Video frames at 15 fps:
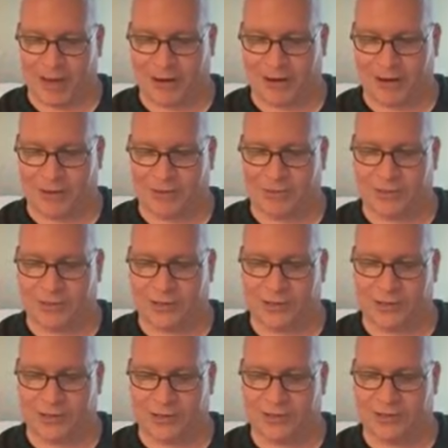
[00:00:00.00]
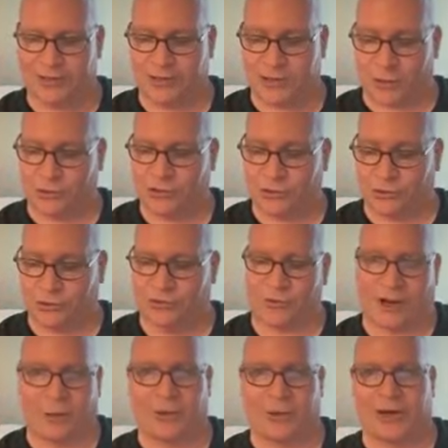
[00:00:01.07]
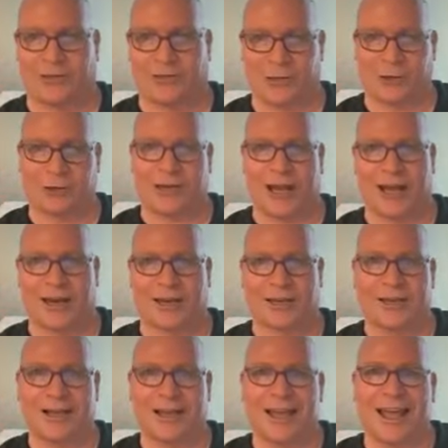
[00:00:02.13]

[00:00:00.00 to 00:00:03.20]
about it on his his social, and so I went and looked at it,